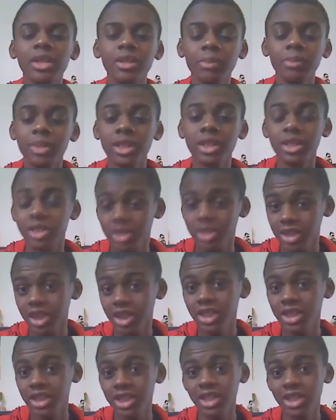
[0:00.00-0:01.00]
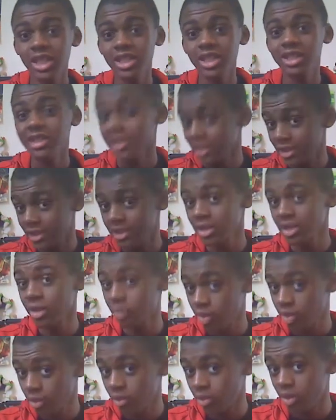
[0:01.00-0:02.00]
But Josh Keaton is number
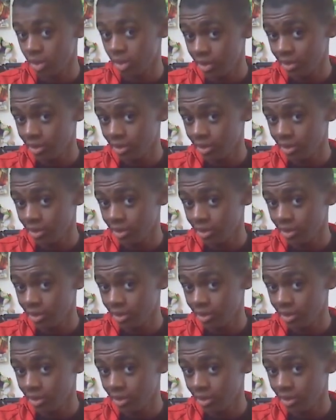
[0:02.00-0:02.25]
one.